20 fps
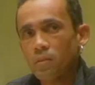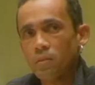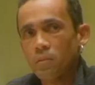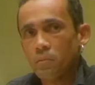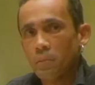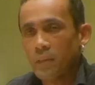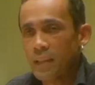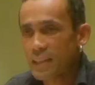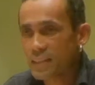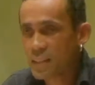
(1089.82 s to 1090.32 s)

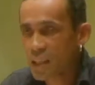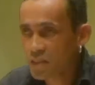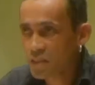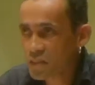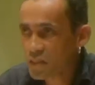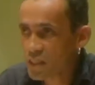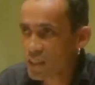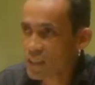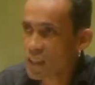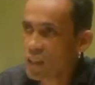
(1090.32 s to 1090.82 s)
But as I've
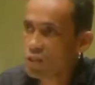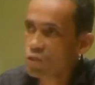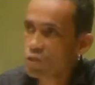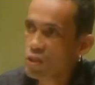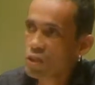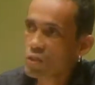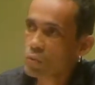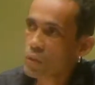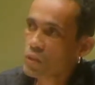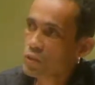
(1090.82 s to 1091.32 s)
said, I do
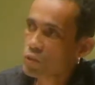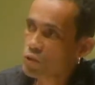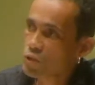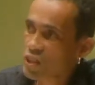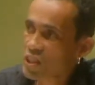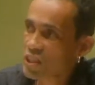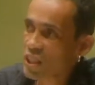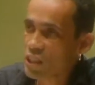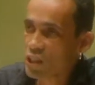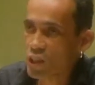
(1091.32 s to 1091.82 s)
not want to
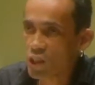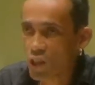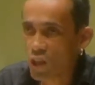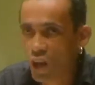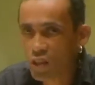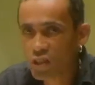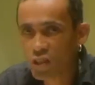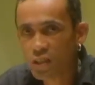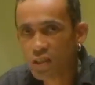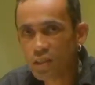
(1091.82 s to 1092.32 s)
just get
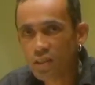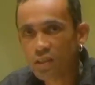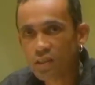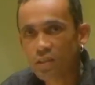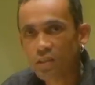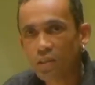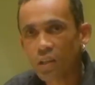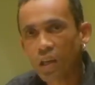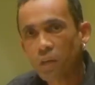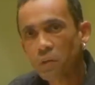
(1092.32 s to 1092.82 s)
lost in
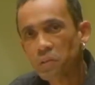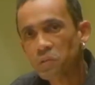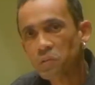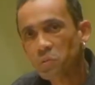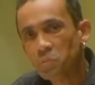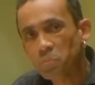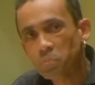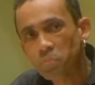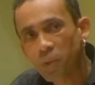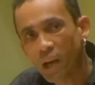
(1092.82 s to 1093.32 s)
it. I want to
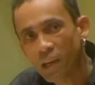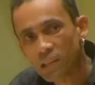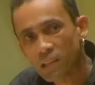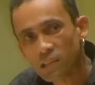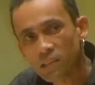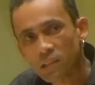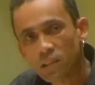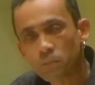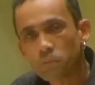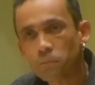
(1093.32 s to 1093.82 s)

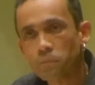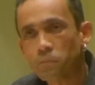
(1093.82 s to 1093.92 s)
balance